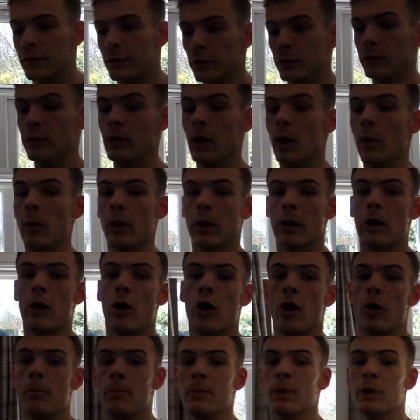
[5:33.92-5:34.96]
few lower
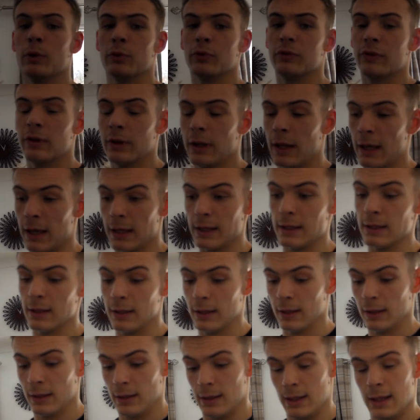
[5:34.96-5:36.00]
carb meals today
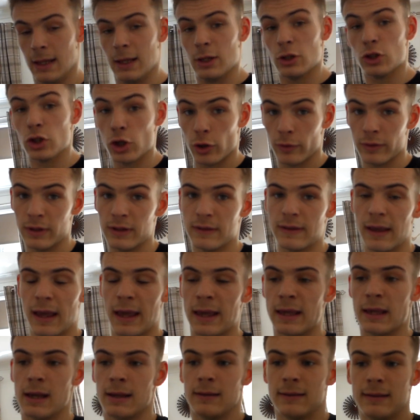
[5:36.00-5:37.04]
during the
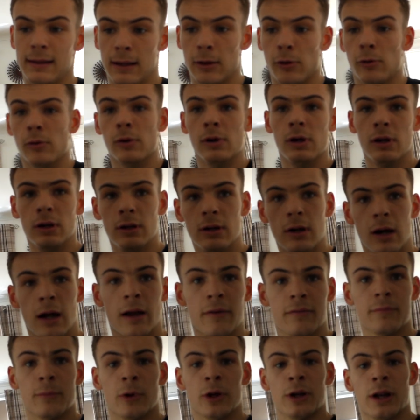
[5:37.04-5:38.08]
day until I
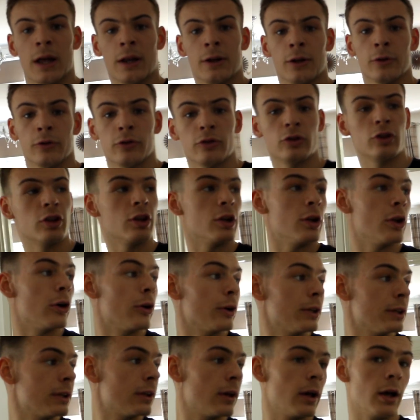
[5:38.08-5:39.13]
have my Nando's
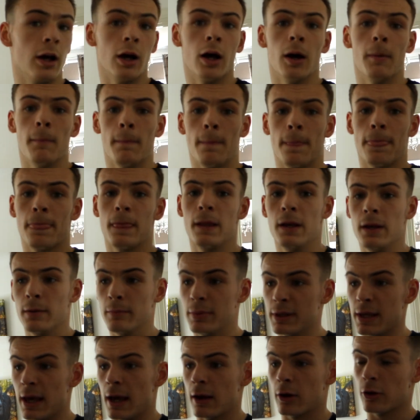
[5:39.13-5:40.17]
tonight.
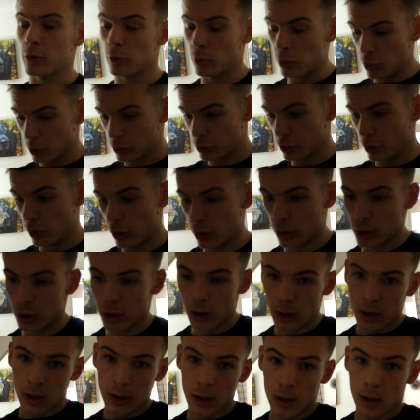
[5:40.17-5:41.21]
But yeah, I've got to walk the dog,
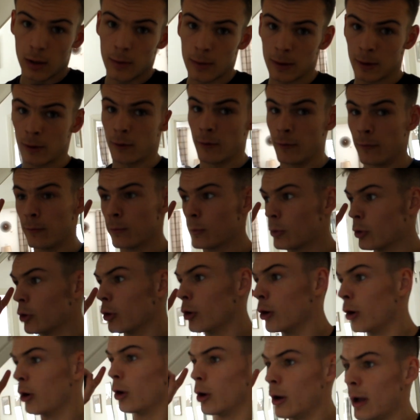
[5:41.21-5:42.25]
and I've got
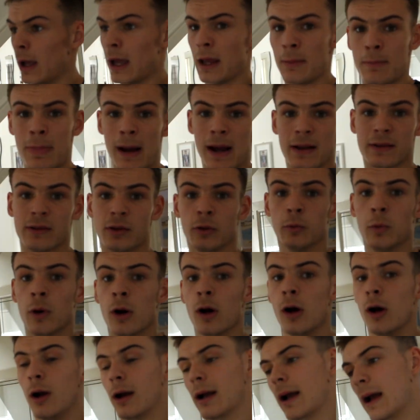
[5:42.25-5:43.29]
to head back to
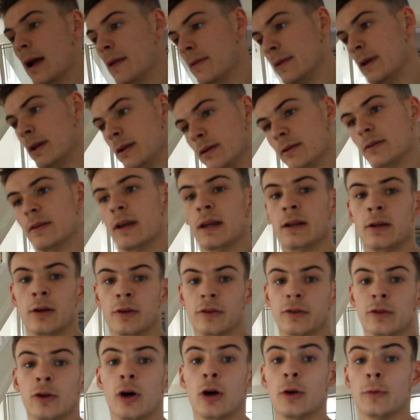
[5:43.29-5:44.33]
work, and then date
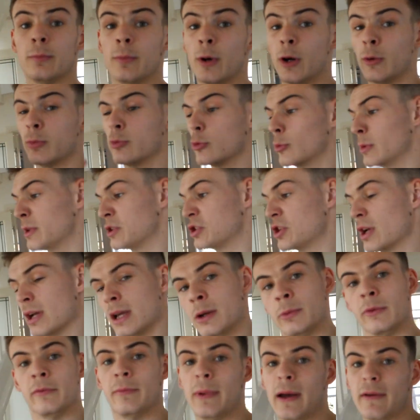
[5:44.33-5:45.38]
night tonight, but I'll probably check
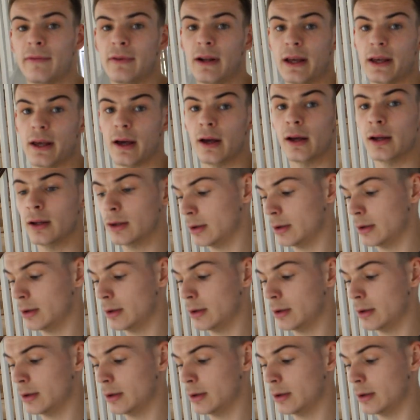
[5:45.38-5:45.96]
in with Beth later.